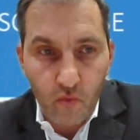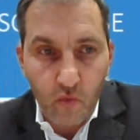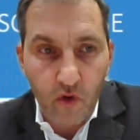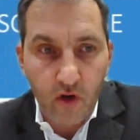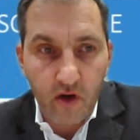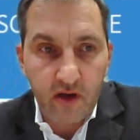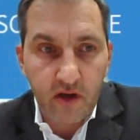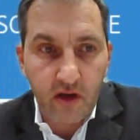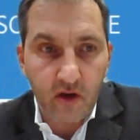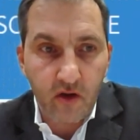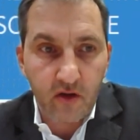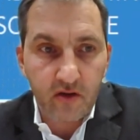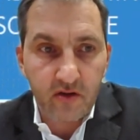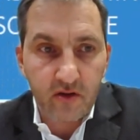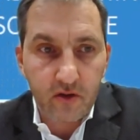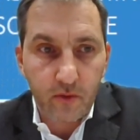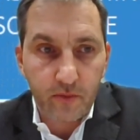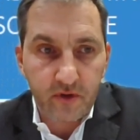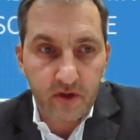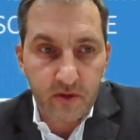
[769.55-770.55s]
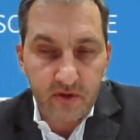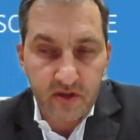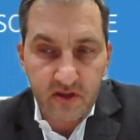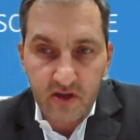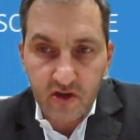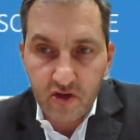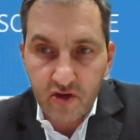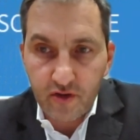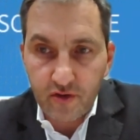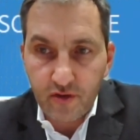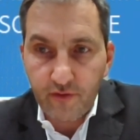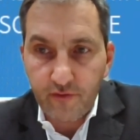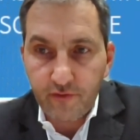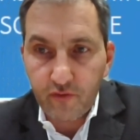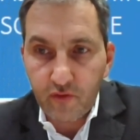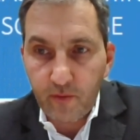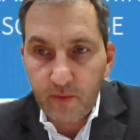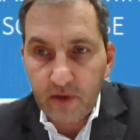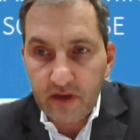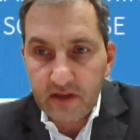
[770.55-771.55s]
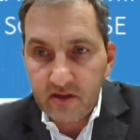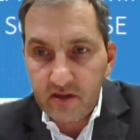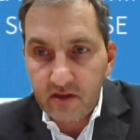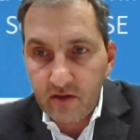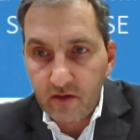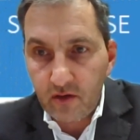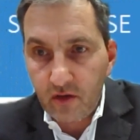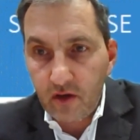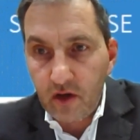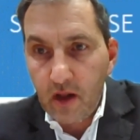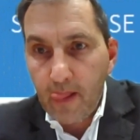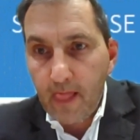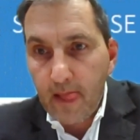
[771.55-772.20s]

working on the optimization of raw material,